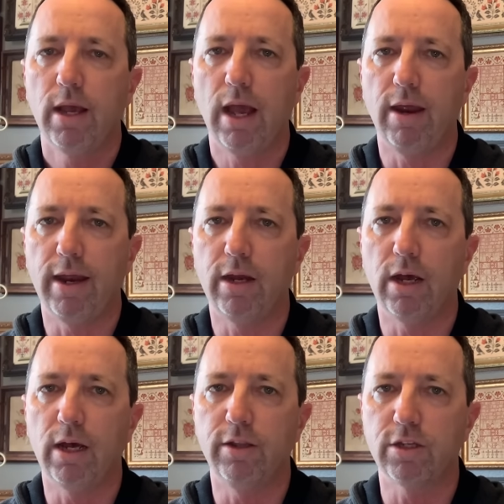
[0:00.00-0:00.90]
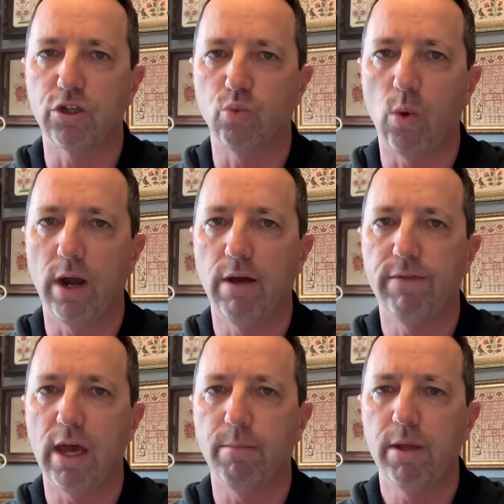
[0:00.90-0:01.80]
and uh, this is one of
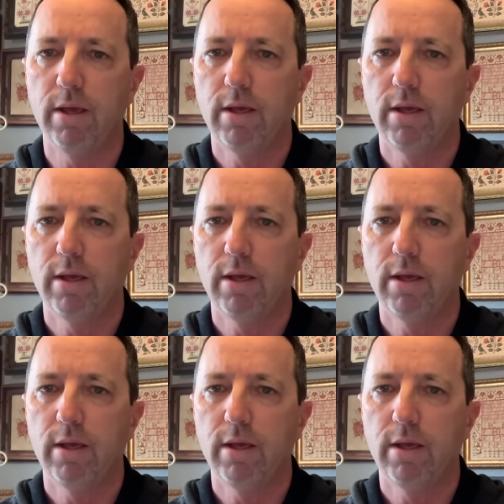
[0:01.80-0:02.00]
them.